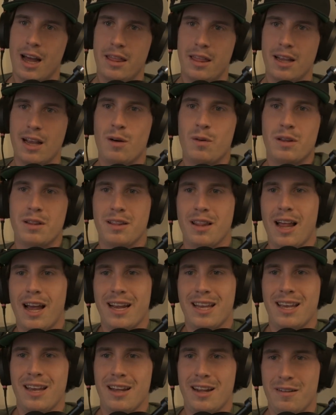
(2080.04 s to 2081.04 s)
think I would
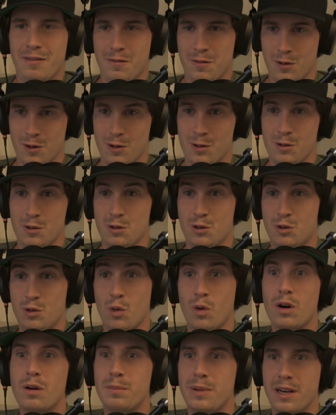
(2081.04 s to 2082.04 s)
like it for a
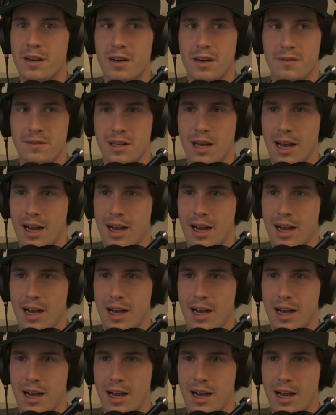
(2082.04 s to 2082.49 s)
short period of